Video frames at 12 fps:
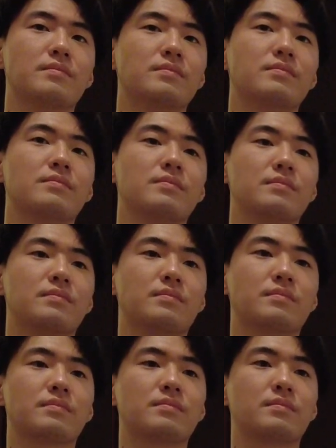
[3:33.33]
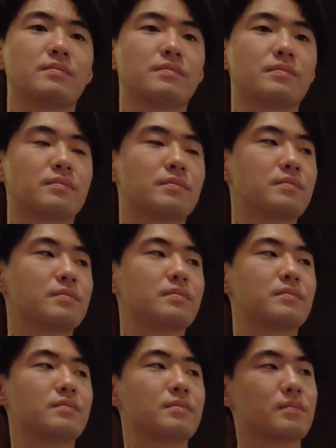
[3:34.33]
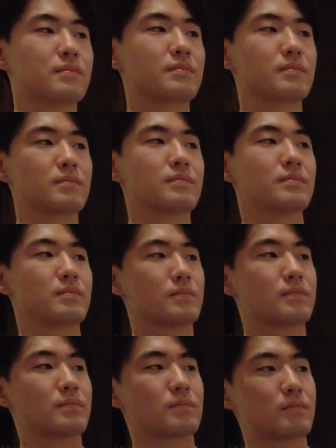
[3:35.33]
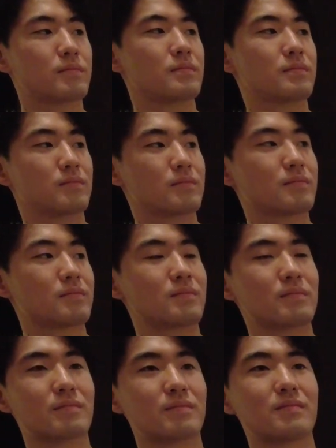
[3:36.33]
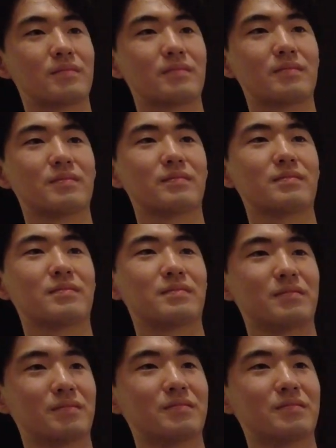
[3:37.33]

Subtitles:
[no speech]